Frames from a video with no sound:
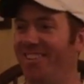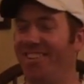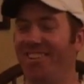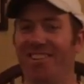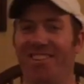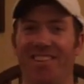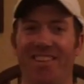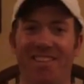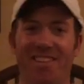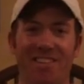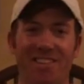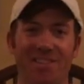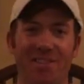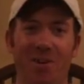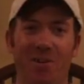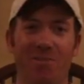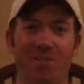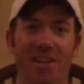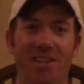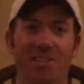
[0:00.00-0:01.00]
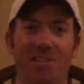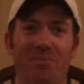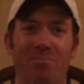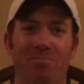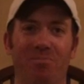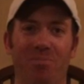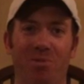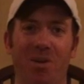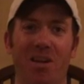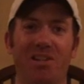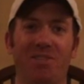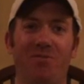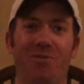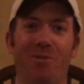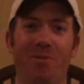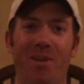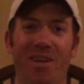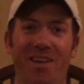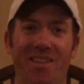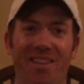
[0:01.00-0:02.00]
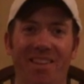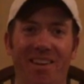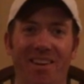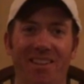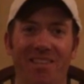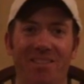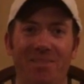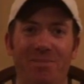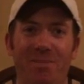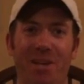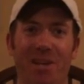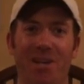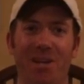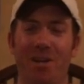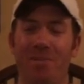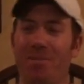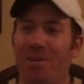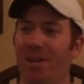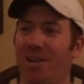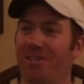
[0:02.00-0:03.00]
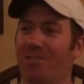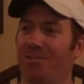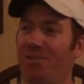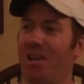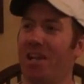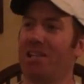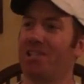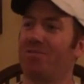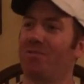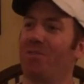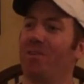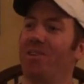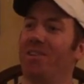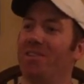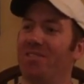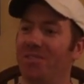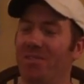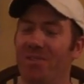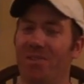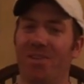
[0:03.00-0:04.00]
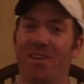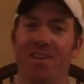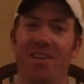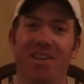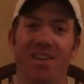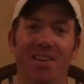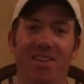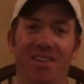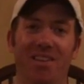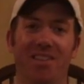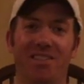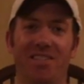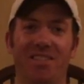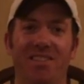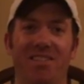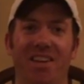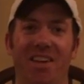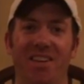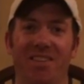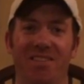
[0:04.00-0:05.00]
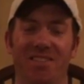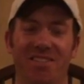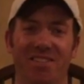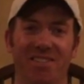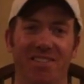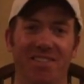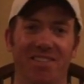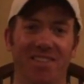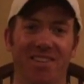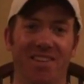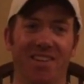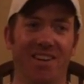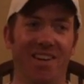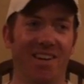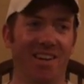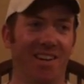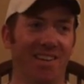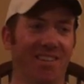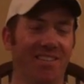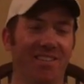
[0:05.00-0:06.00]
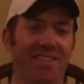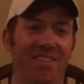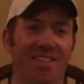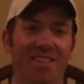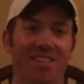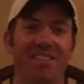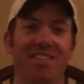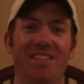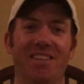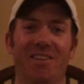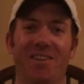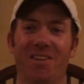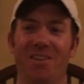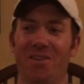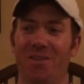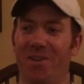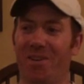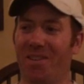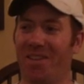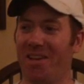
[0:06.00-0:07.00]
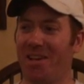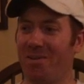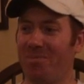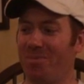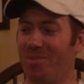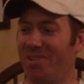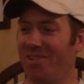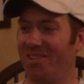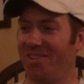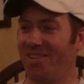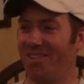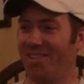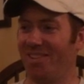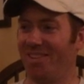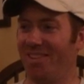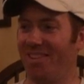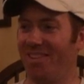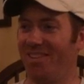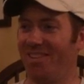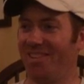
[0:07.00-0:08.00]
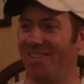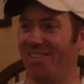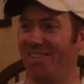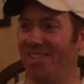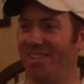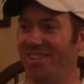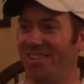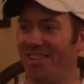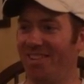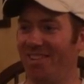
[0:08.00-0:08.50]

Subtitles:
No. It's all nice and pressed for me, and I just pick it up and I transfer it into these containers, and I considered doing that, but that's